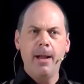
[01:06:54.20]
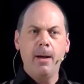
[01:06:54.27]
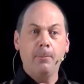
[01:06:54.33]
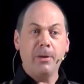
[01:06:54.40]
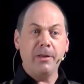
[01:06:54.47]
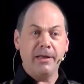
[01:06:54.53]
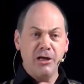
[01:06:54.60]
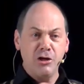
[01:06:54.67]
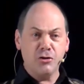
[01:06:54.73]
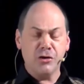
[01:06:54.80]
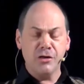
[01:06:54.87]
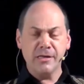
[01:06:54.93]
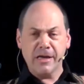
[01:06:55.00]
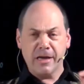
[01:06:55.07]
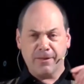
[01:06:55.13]
But the
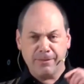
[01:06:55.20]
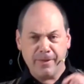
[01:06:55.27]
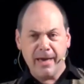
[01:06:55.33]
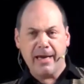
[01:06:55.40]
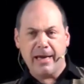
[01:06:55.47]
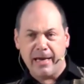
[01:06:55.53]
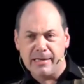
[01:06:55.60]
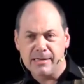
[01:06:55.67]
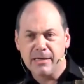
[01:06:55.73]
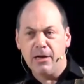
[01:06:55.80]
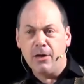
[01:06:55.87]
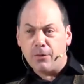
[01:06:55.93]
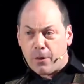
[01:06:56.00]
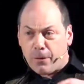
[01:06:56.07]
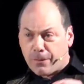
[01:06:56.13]
interesting thing is
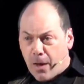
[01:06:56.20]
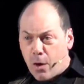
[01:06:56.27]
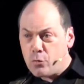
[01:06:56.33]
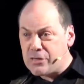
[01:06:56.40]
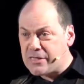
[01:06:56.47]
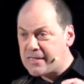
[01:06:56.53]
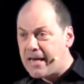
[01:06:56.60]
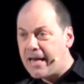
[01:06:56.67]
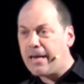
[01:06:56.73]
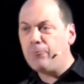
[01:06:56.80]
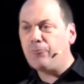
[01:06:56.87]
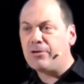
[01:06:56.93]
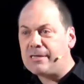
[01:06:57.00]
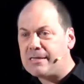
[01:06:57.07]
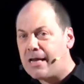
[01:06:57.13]
that those same
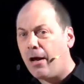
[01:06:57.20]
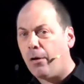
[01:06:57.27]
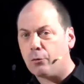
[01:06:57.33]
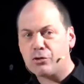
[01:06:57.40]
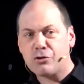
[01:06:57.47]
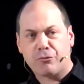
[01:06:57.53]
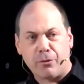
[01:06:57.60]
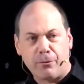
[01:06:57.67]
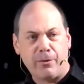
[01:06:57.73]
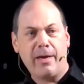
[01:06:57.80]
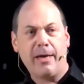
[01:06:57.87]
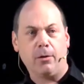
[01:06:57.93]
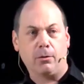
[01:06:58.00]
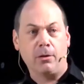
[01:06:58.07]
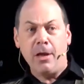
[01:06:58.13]
results
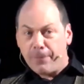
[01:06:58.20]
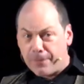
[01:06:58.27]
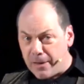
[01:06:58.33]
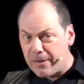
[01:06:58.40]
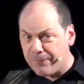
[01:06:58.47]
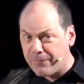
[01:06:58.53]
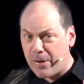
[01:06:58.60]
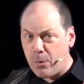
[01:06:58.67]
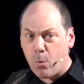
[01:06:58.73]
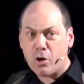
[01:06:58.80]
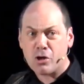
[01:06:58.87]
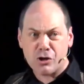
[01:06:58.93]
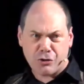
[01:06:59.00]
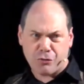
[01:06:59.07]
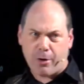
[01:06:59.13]
reveal that if he
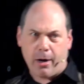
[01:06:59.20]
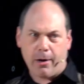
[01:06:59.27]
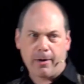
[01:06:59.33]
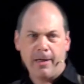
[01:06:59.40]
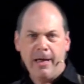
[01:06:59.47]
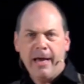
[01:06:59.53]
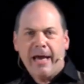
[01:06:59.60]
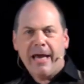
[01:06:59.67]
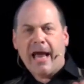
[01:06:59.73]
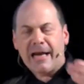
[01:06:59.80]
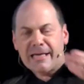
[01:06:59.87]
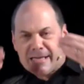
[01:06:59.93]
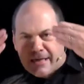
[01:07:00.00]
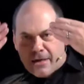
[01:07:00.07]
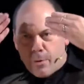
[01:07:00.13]
was drunk, he had
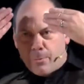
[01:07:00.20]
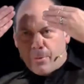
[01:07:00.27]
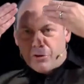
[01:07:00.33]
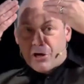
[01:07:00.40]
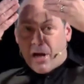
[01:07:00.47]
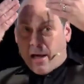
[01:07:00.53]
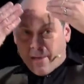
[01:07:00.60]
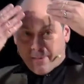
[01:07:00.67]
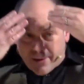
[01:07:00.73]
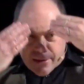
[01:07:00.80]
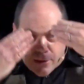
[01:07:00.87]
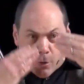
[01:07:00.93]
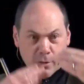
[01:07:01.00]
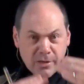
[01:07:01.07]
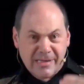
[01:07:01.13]
so much other
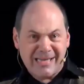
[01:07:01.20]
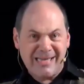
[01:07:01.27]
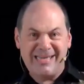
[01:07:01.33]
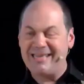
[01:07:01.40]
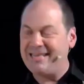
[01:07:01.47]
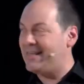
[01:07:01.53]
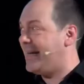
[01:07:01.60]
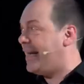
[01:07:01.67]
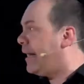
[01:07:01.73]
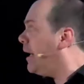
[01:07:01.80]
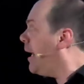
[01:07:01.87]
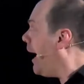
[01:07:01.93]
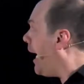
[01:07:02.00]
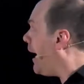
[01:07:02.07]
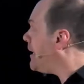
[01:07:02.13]
toxicity
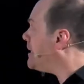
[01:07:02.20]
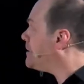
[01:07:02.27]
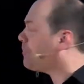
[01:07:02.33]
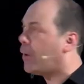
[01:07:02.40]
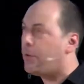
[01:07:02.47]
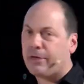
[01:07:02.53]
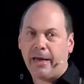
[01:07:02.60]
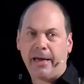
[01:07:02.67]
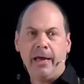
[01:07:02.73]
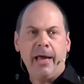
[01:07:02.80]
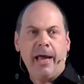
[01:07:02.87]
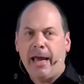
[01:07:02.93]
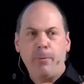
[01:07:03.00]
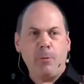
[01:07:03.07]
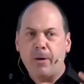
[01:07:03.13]
in his body,
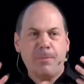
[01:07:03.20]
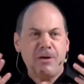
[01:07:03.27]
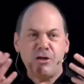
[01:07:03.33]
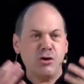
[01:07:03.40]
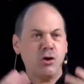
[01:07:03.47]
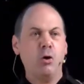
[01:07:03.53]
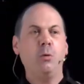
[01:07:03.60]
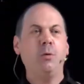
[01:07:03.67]
he would have been too